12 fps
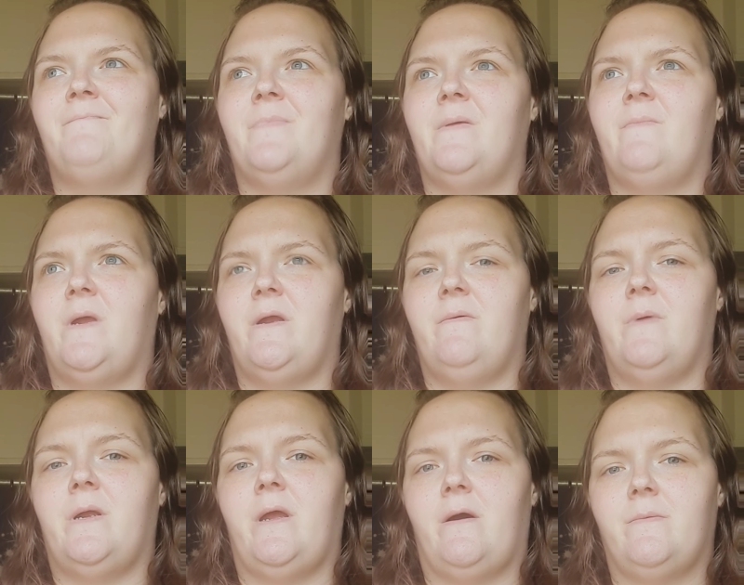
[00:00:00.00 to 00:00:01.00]
Very,
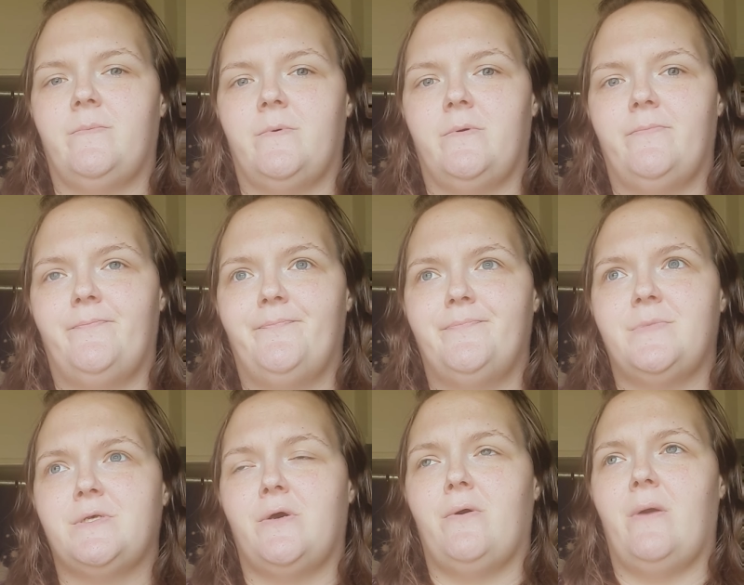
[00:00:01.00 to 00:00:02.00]
very helpful.
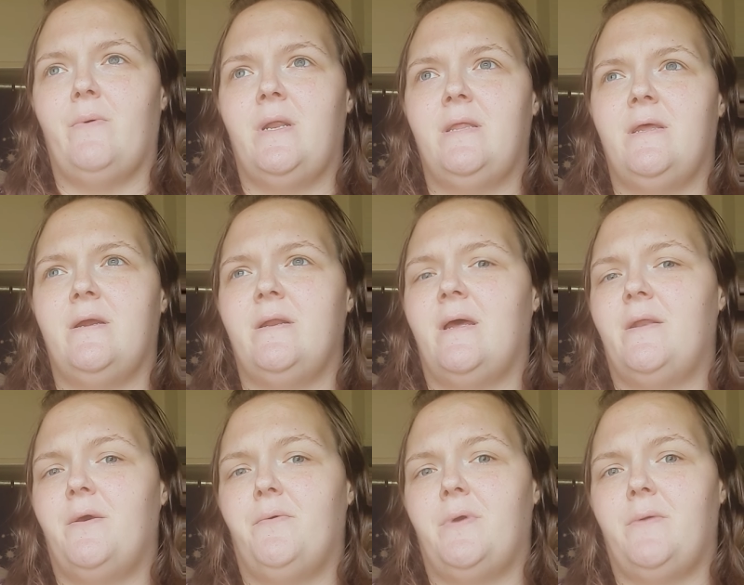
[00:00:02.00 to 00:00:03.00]
So I went in there not
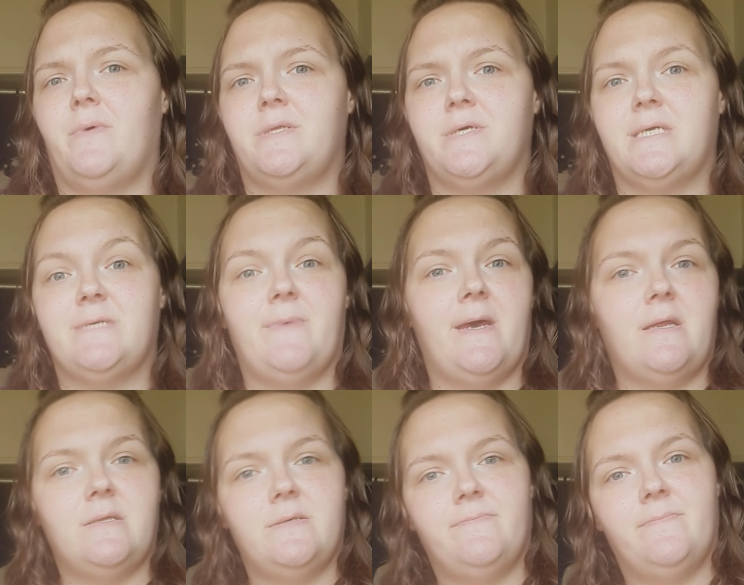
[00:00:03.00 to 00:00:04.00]
knowing what to
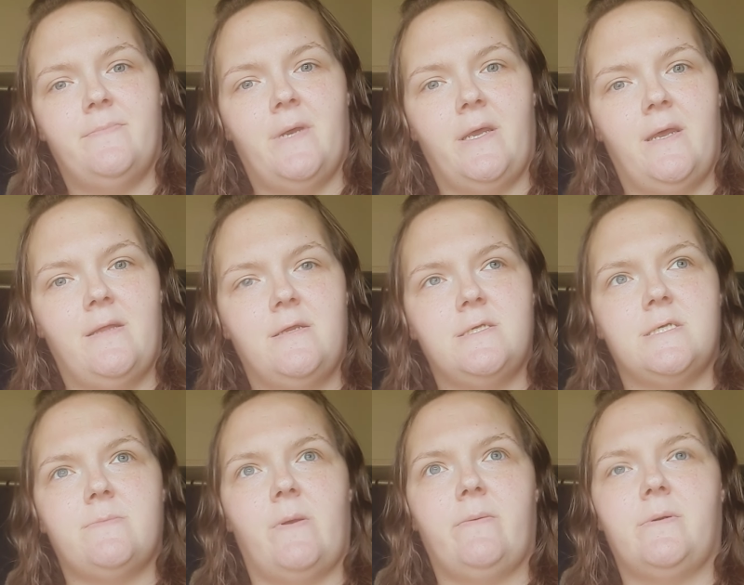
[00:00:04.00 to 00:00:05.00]
expect. Again, this is
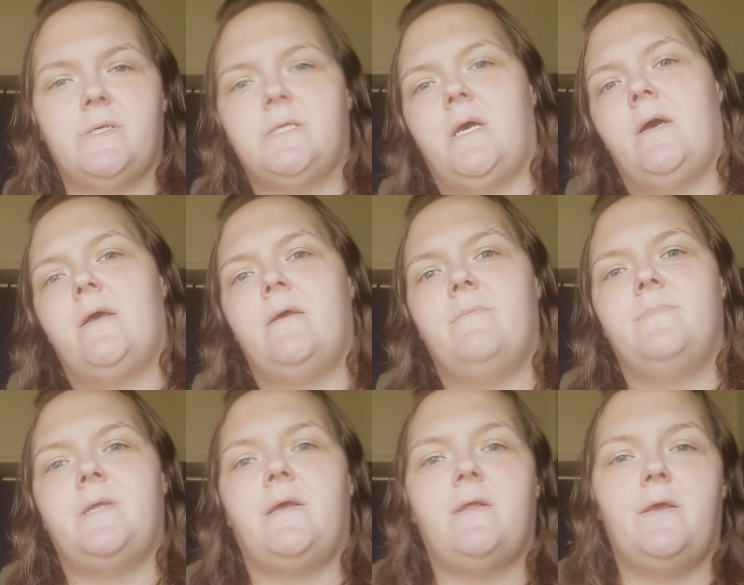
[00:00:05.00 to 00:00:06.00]
my first time
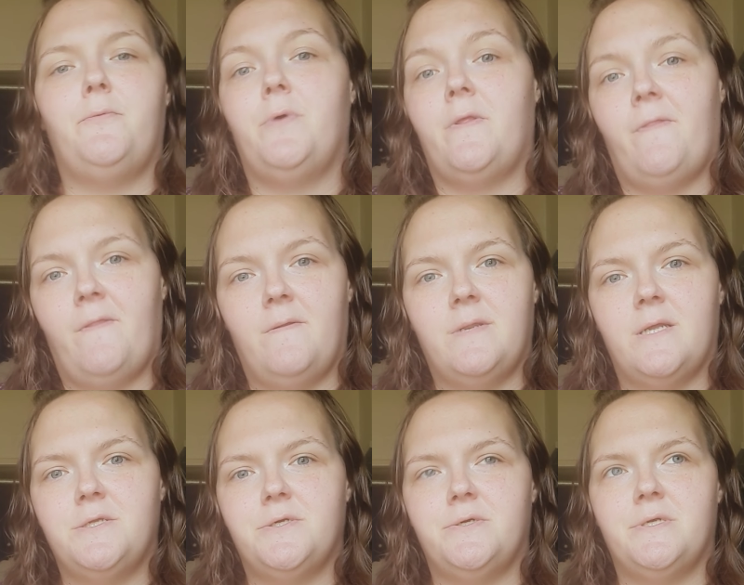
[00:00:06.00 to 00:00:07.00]
dealing with
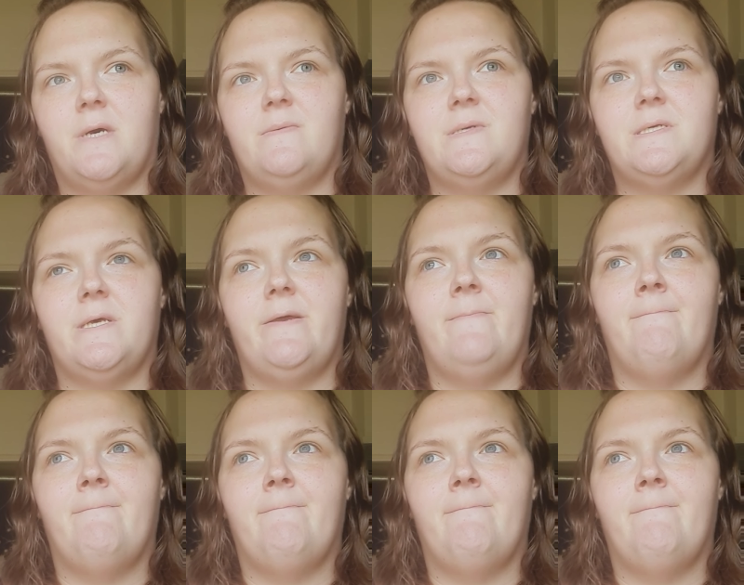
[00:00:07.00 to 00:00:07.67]
dentures, obviously.